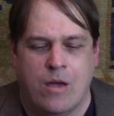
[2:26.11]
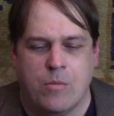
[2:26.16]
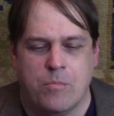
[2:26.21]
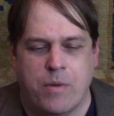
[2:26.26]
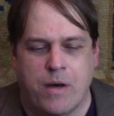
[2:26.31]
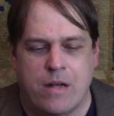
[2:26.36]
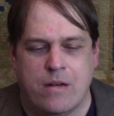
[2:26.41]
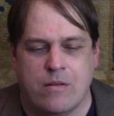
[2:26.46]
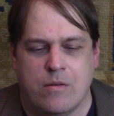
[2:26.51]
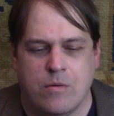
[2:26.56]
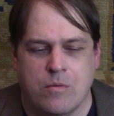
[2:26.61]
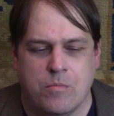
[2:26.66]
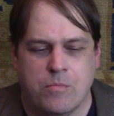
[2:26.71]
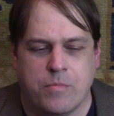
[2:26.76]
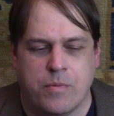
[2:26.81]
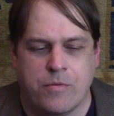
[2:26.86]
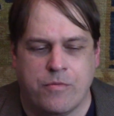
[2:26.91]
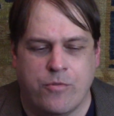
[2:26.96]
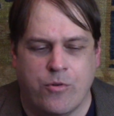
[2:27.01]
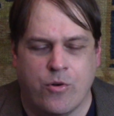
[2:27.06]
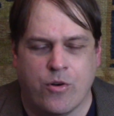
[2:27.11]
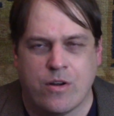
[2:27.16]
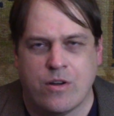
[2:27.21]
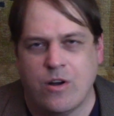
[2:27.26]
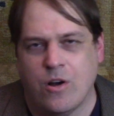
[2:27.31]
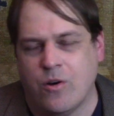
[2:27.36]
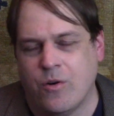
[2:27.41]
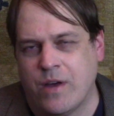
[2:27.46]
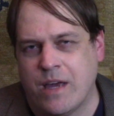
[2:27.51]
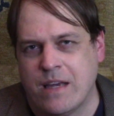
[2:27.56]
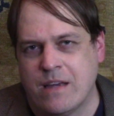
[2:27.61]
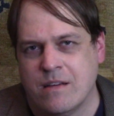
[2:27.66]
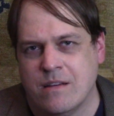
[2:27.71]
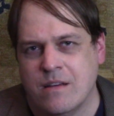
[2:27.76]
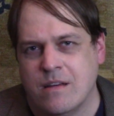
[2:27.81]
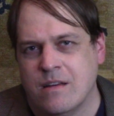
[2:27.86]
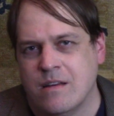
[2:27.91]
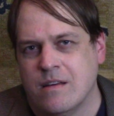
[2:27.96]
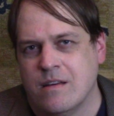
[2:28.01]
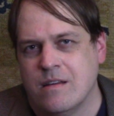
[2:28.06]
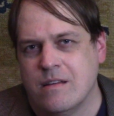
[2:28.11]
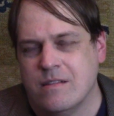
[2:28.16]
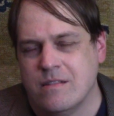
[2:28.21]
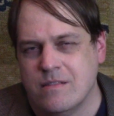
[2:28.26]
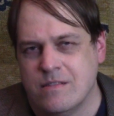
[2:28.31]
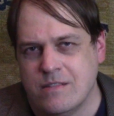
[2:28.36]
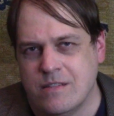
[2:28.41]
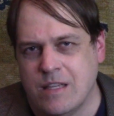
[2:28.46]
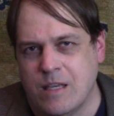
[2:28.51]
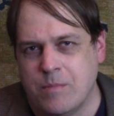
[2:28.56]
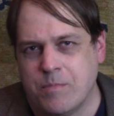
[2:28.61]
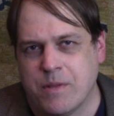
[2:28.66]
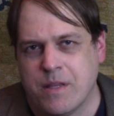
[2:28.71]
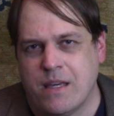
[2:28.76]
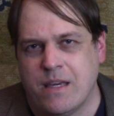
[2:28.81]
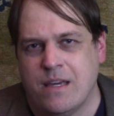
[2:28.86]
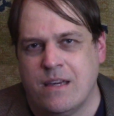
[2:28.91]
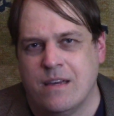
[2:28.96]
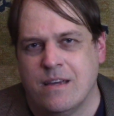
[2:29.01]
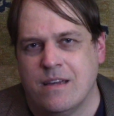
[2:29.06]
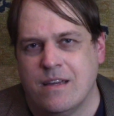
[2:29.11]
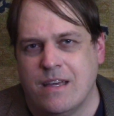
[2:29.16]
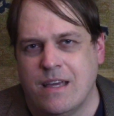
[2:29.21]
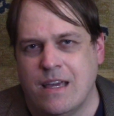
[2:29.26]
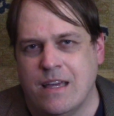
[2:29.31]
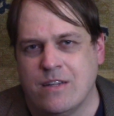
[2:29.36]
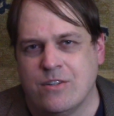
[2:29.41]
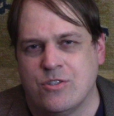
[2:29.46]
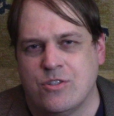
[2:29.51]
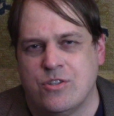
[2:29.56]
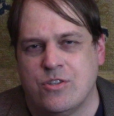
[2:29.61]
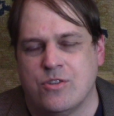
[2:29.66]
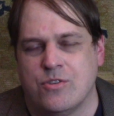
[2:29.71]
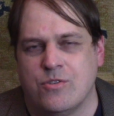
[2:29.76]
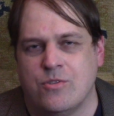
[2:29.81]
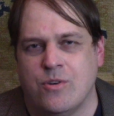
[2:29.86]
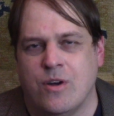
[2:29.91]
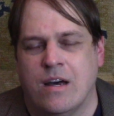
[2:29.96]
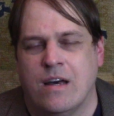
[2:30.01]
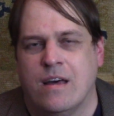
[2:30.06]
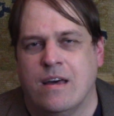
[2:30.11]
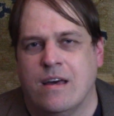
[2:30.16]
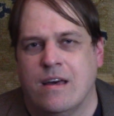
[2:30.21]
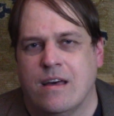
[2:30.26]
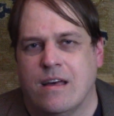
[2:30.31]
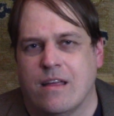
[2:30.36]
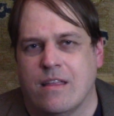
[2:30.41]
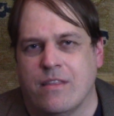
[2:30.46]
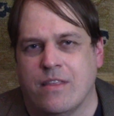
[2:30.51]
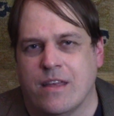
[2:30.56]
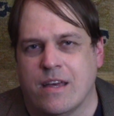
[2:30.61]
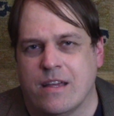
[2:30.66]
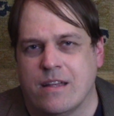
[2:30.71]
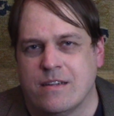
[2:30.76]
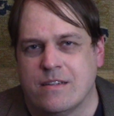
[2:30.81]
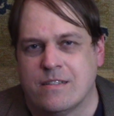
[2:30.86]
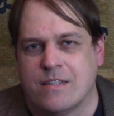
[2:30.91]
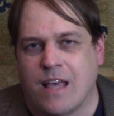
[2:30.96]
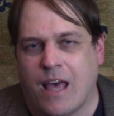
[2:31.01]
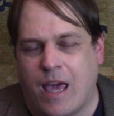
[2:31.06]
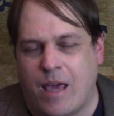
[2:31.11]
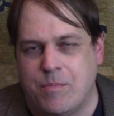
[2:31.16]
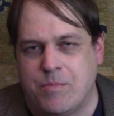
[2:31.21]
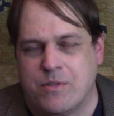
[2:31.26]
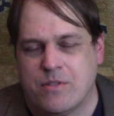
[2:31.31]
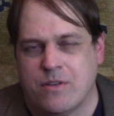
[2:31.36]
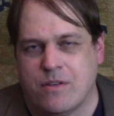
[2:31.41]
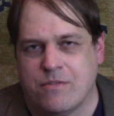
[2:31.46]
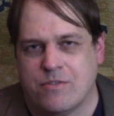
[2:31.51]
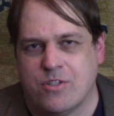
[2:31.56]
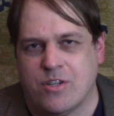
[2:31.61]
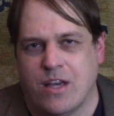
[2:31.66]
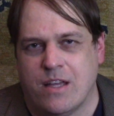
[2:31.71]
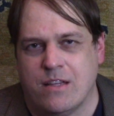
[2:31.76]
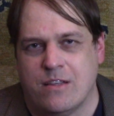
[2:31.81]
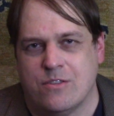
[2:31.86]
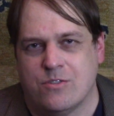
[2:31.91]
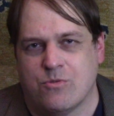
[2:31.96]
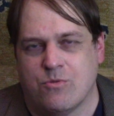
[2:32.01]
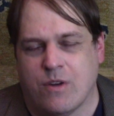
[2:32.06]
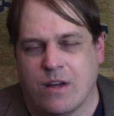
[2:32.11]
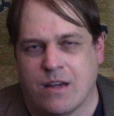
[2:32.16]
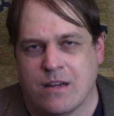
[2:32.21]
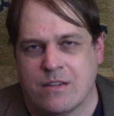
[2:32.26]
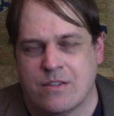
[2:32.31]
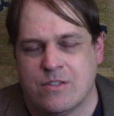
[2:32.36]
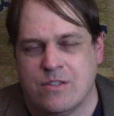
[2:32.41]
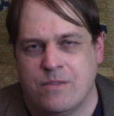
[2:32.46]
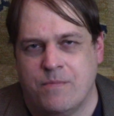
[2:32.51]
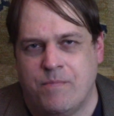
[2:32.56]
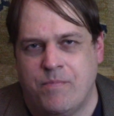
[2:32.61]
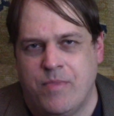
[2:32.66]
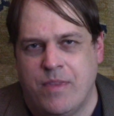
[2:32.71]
But before going deeply into the types of Chinese rugs,